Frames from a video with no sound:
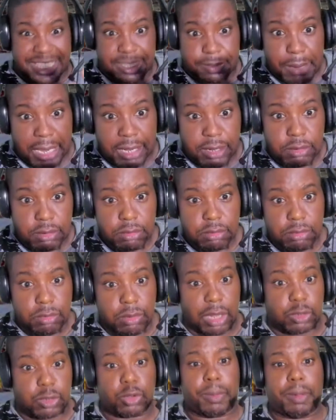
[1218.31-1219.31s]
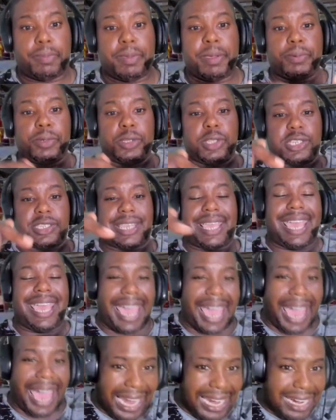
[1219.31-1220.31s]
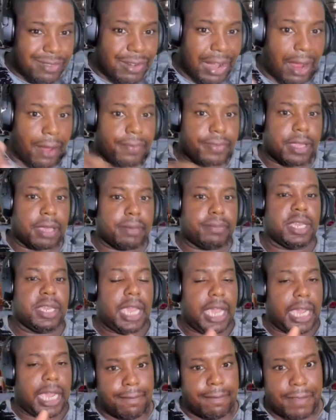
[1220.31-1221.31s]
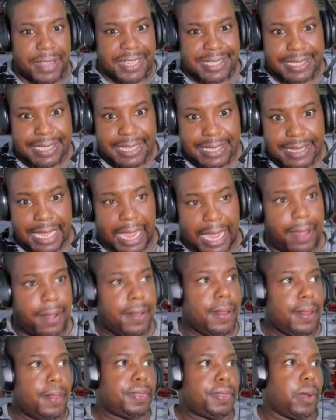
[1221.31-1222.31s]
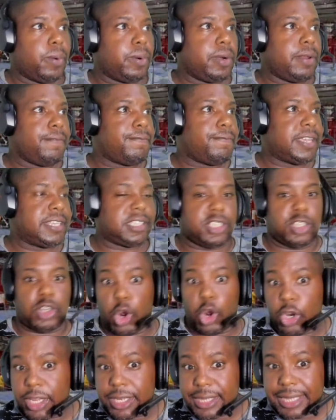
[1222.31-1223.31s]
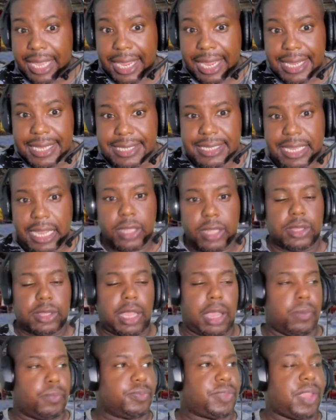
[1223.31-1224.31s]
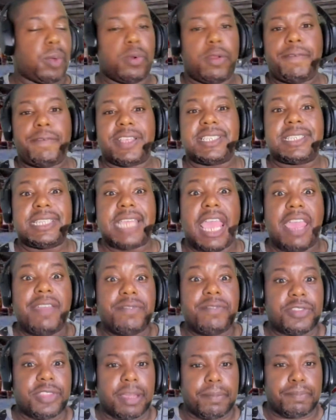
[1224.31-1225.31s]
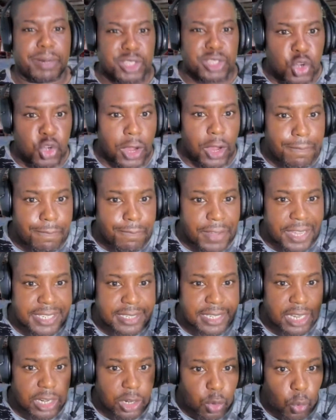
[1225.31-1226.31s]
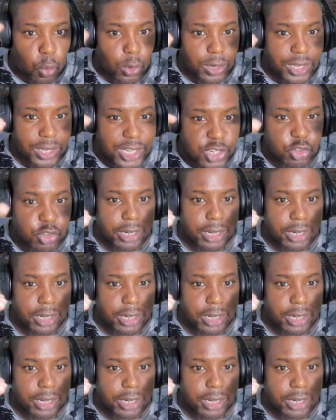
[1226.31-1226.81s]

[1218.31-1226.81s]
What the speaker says: When I talk about people just hang around them and invest in that. They will invest in holidays. They will invest in everything, but not invest in a quality trainer.